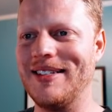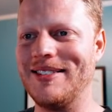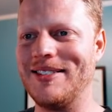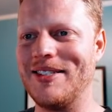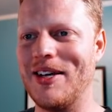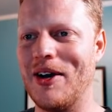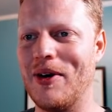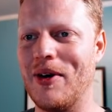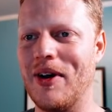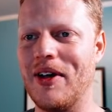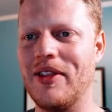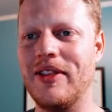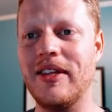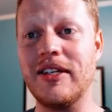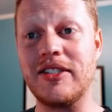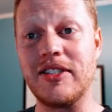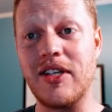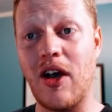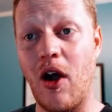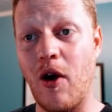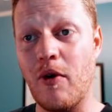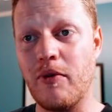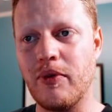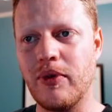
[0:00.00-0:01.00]
So
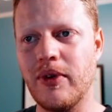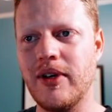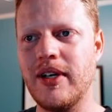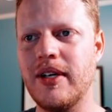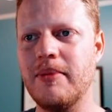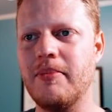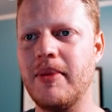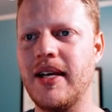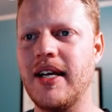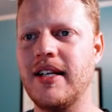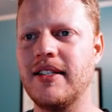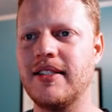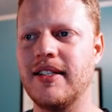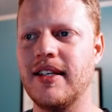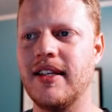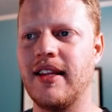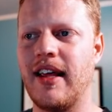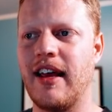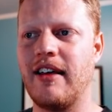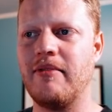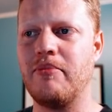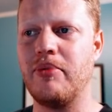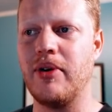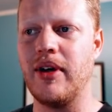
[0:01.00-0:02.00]
this hopefully means that
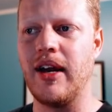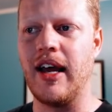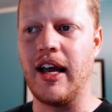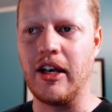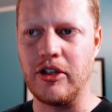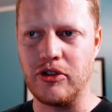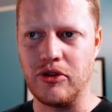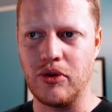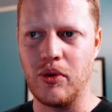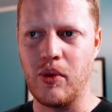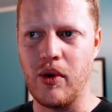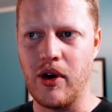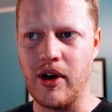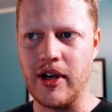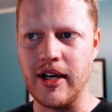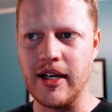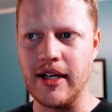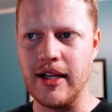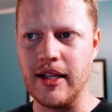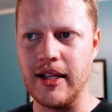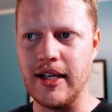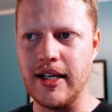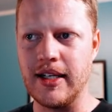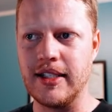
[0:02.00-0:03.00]
they put extra work
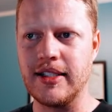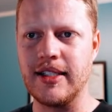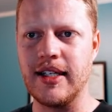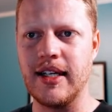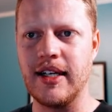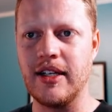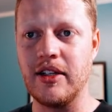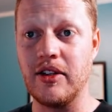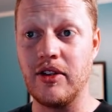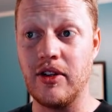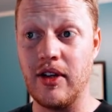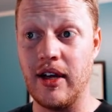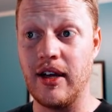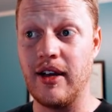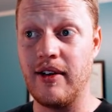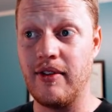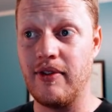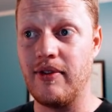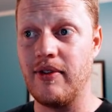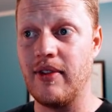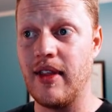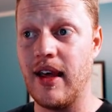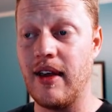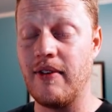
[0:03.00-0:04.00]
into this and
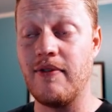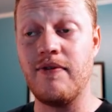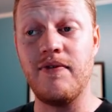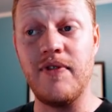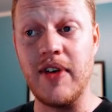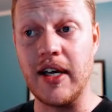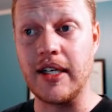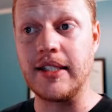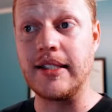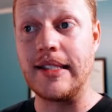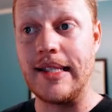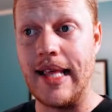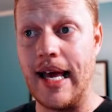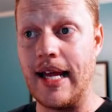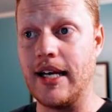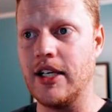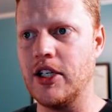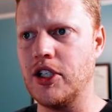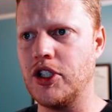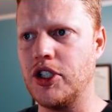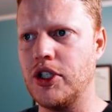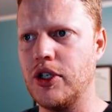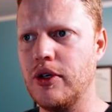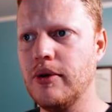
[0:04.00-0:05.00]
they've fixed
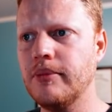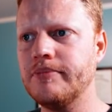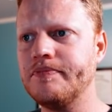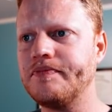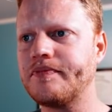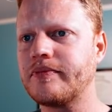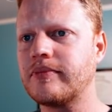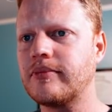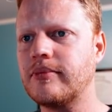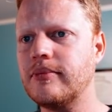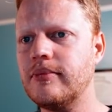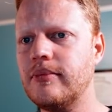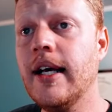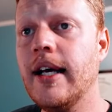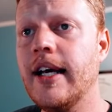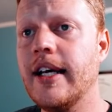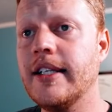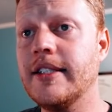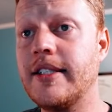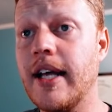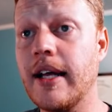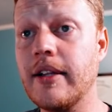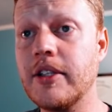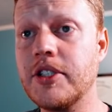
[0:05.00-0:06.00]
that issue.
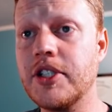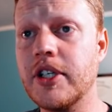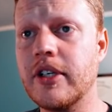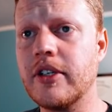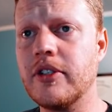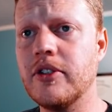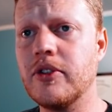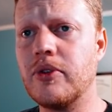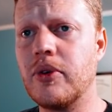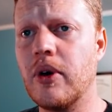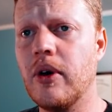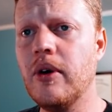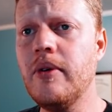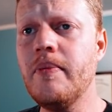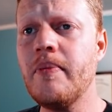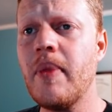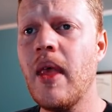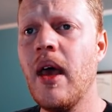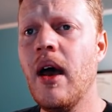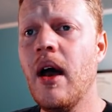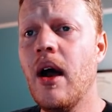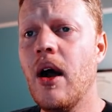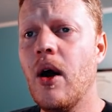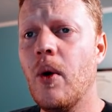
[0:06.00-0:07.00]
Intelligent
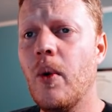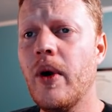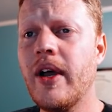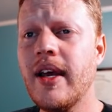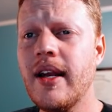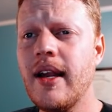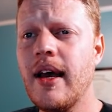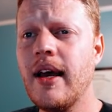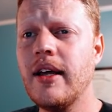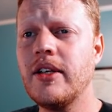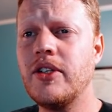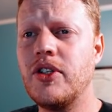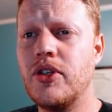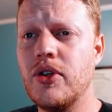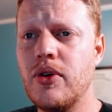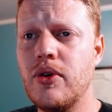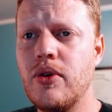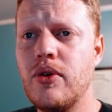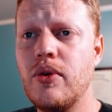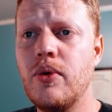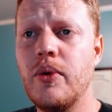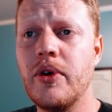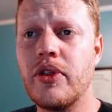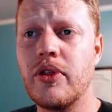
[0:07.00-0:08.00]
control. What can I
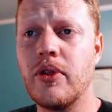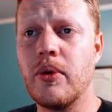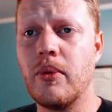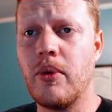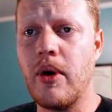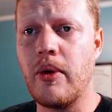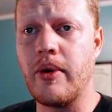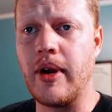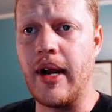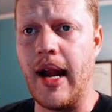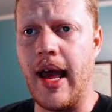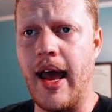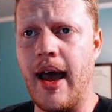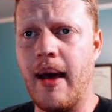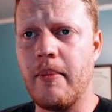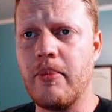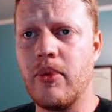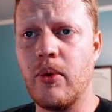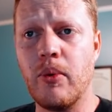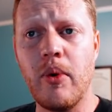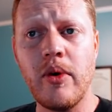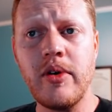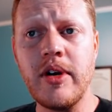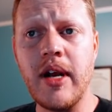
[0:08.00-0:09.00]
do with the Ronin
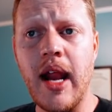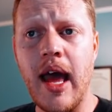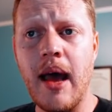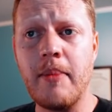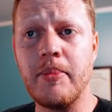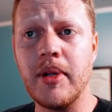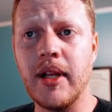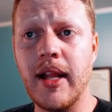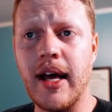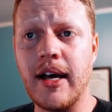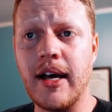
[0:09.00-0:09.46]
app? The Ronin app